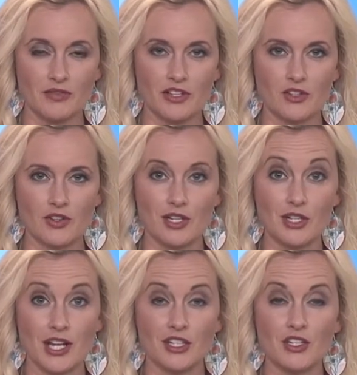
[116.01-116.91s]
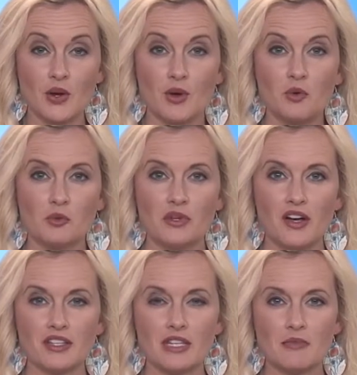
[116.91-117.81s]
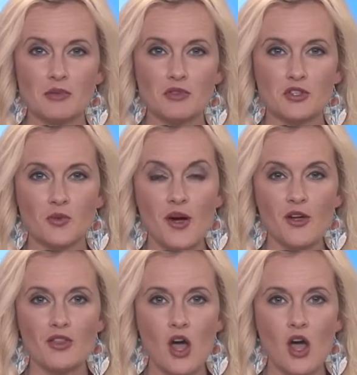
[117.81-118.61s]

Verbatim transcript: featuring Shenandoah will be on September the 12th.